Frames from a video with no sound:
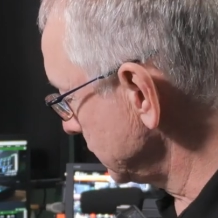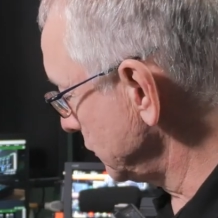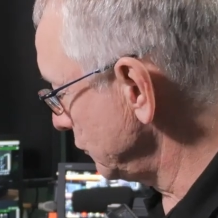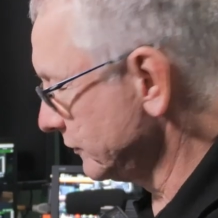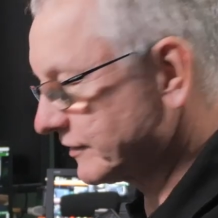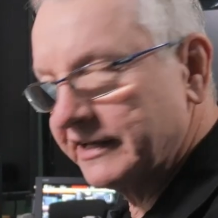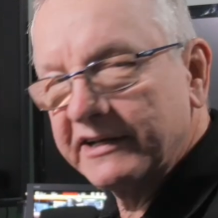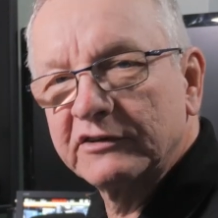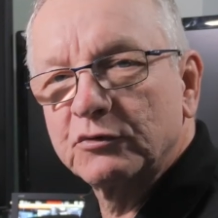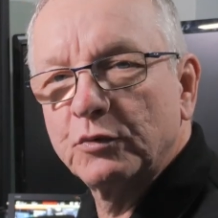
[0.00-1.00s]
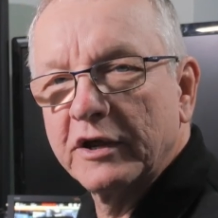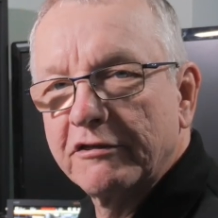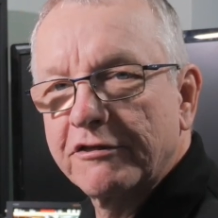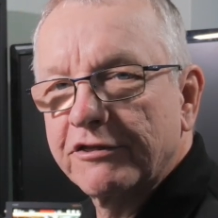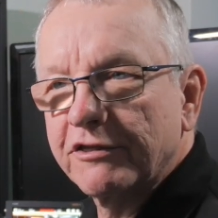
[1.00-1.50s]
use these
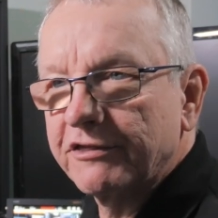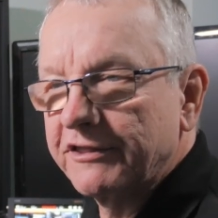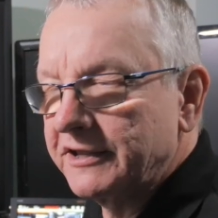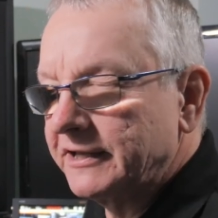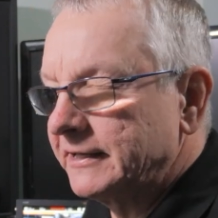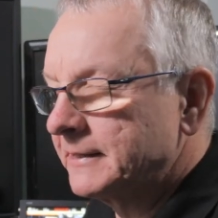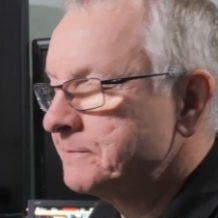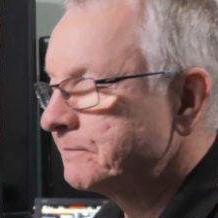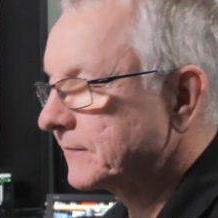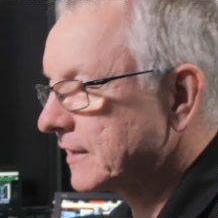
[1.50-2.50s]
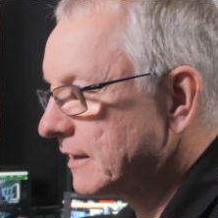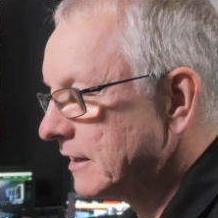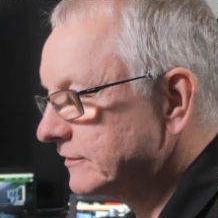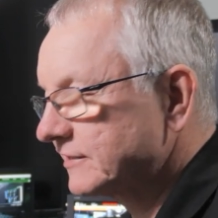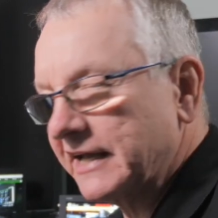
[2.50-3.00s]
with the
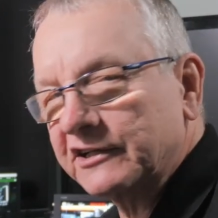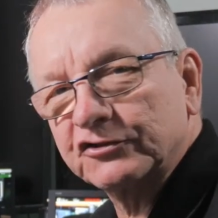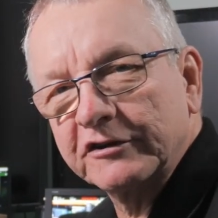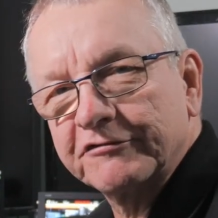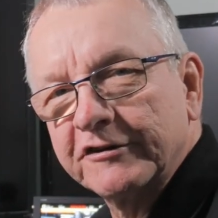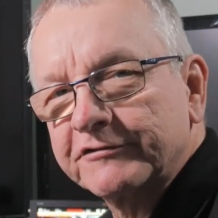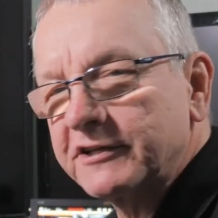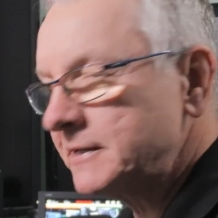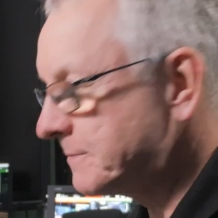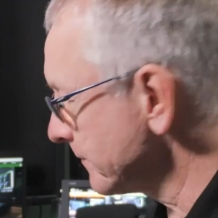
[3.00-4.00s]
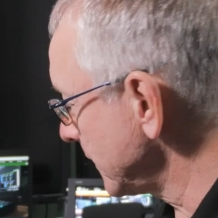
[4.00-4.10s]
CX350,